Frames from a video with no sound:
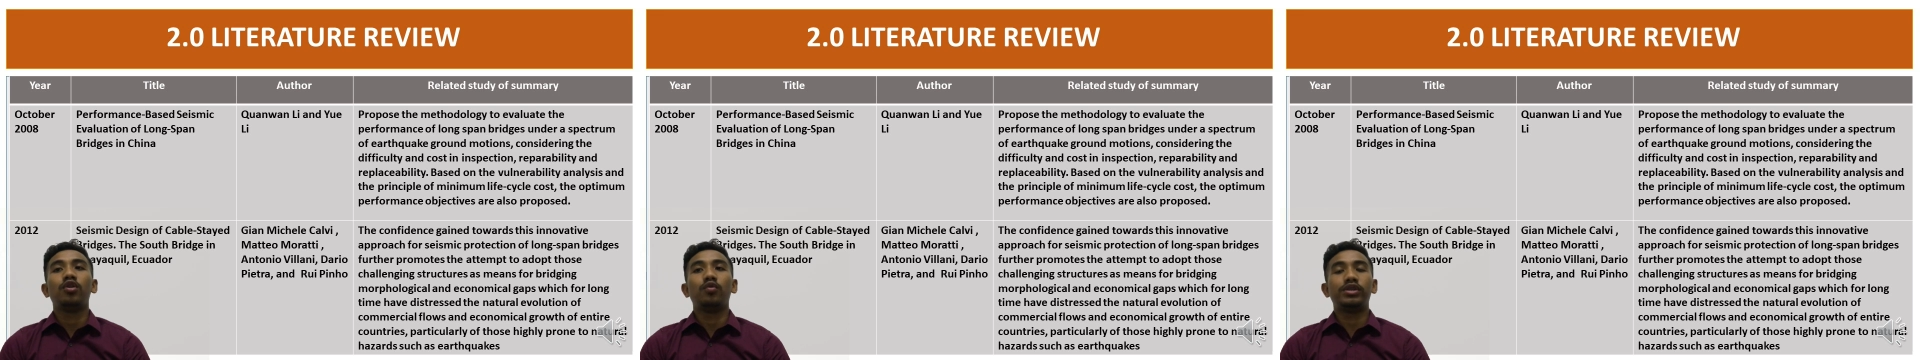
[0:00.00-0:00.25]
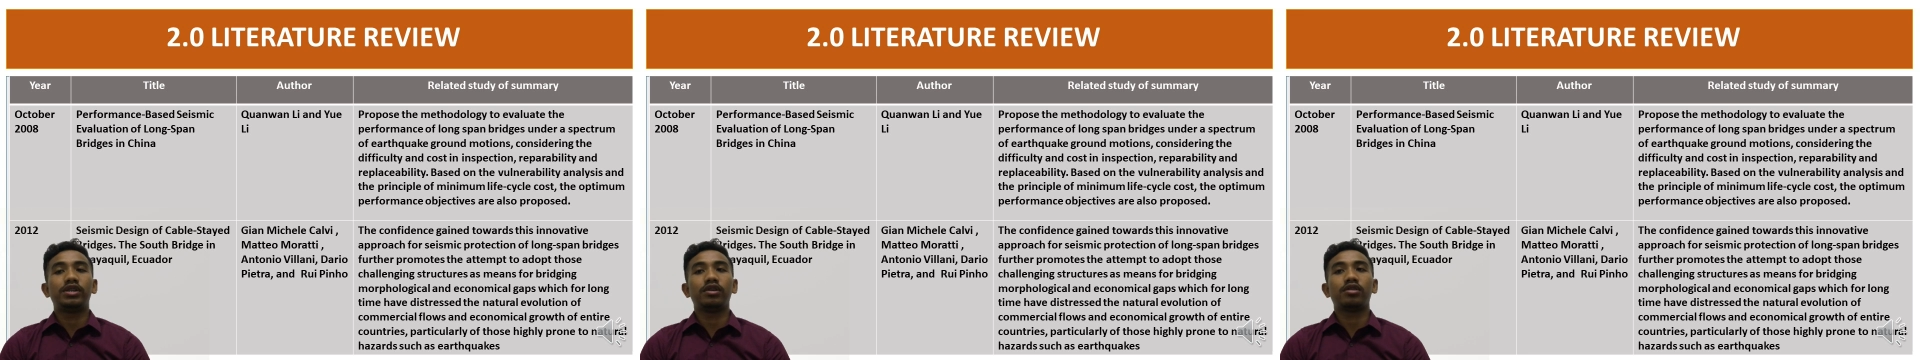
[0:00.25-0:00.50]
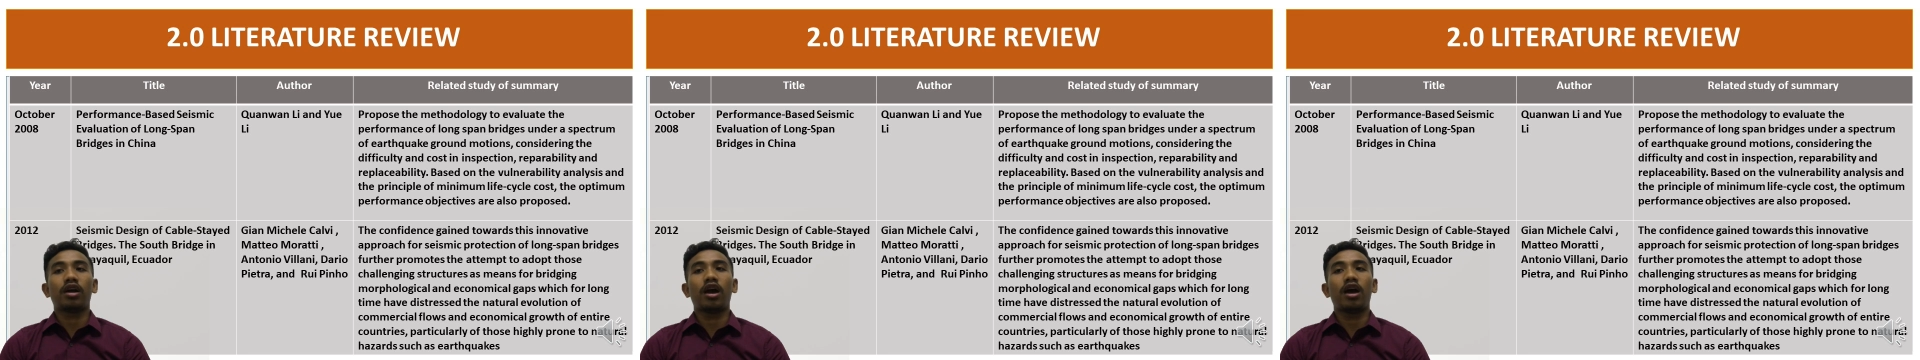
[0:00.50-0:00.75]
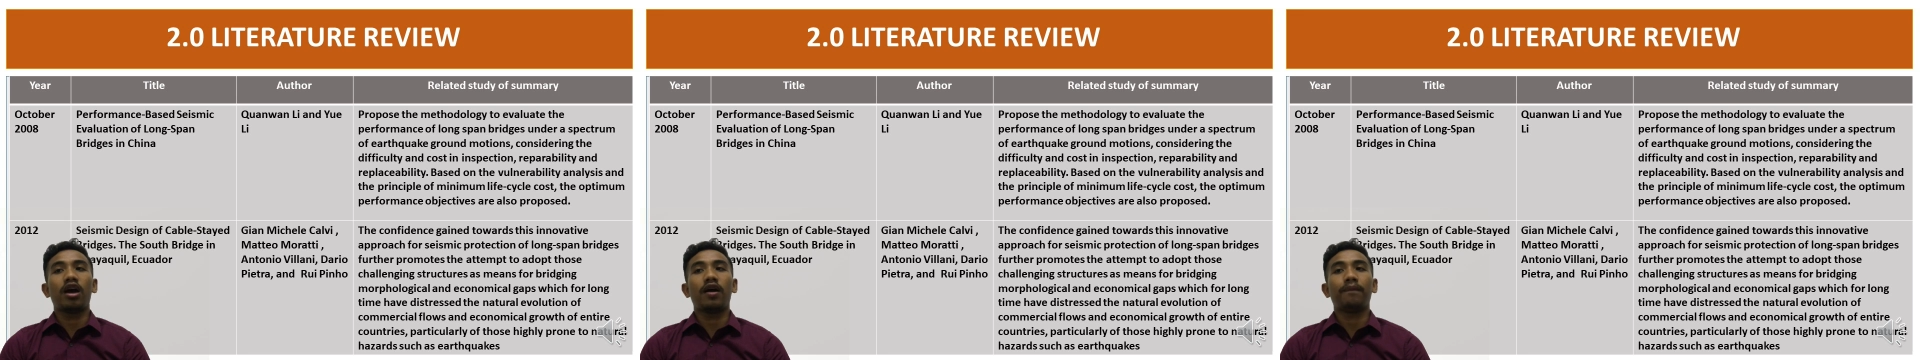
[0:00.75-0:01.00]
which is
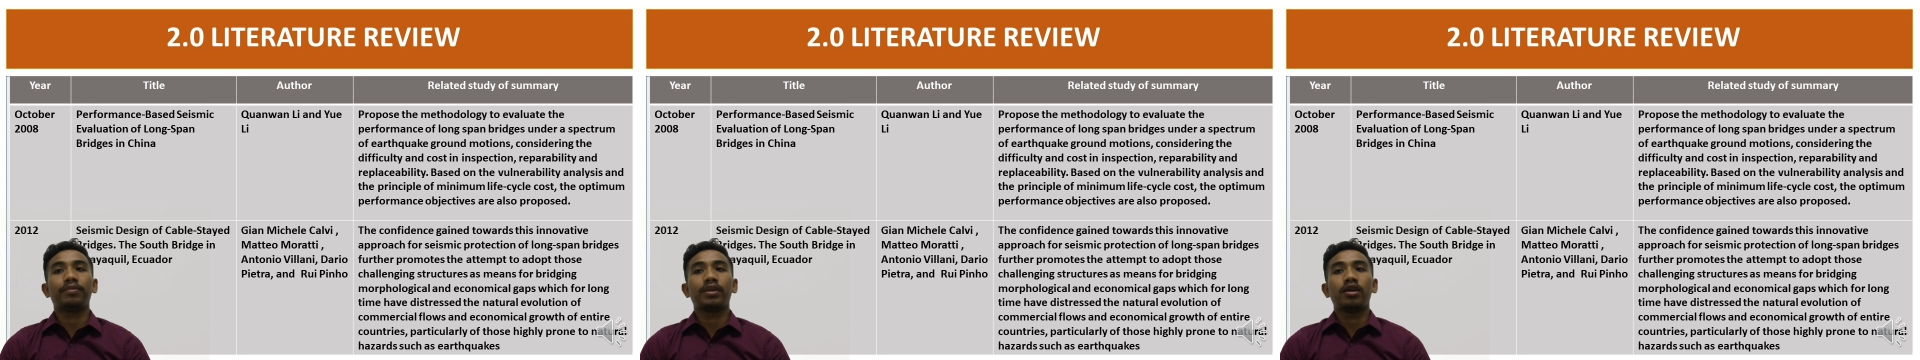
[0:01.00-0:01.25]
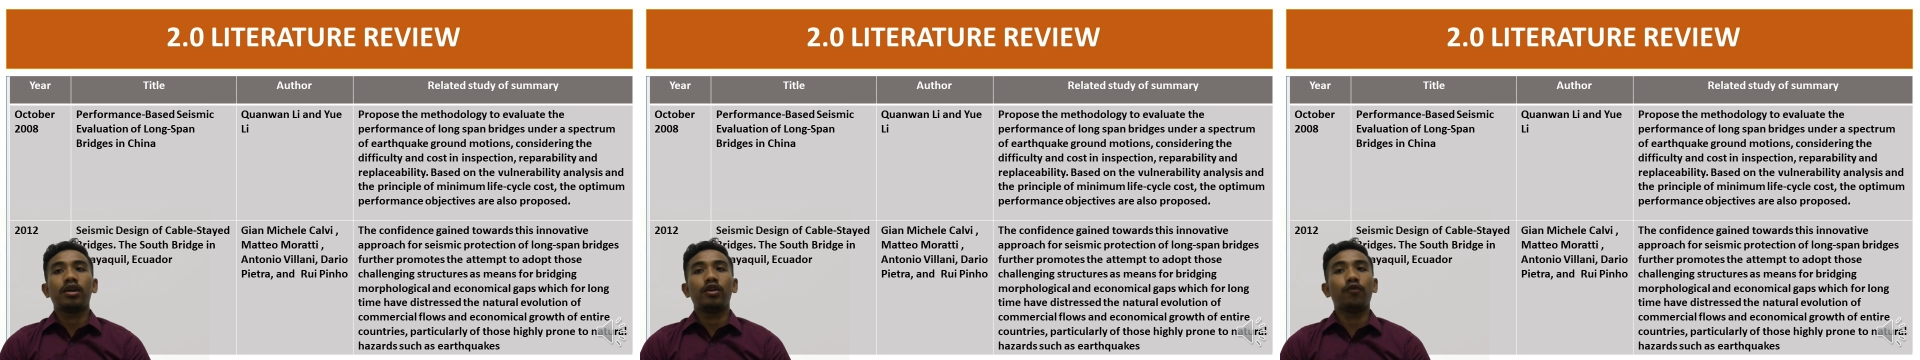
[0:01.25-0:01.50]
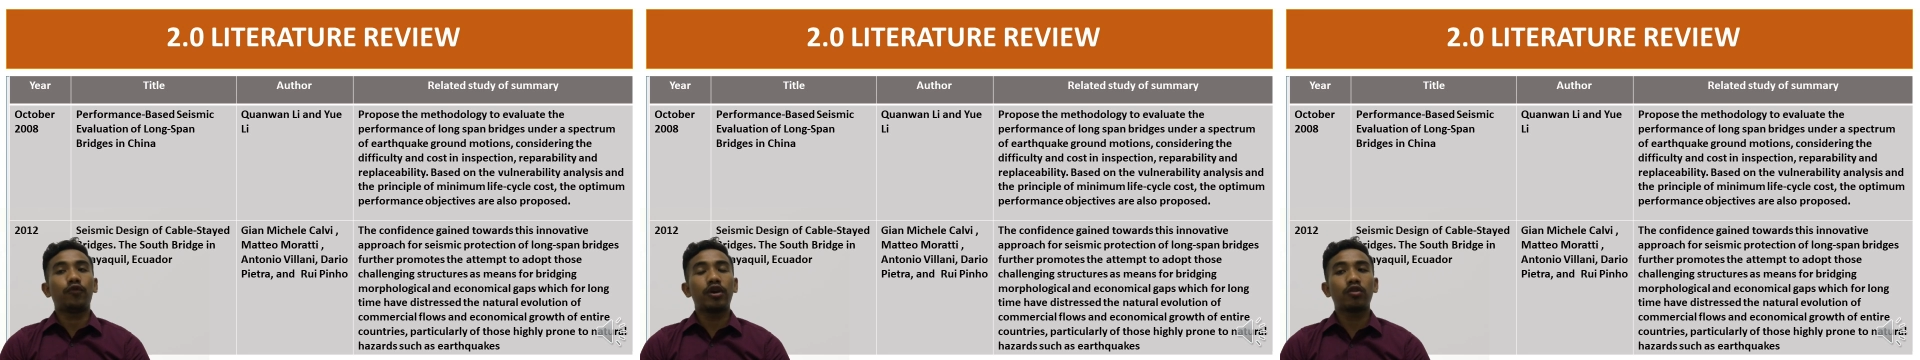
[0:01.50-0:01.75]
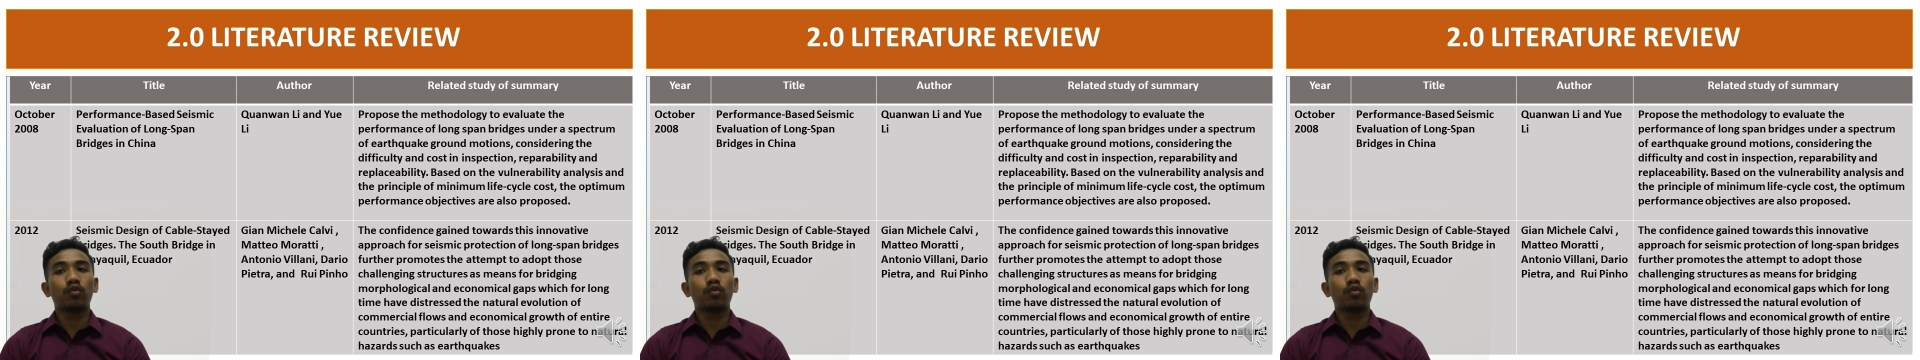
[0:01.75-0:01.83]
the first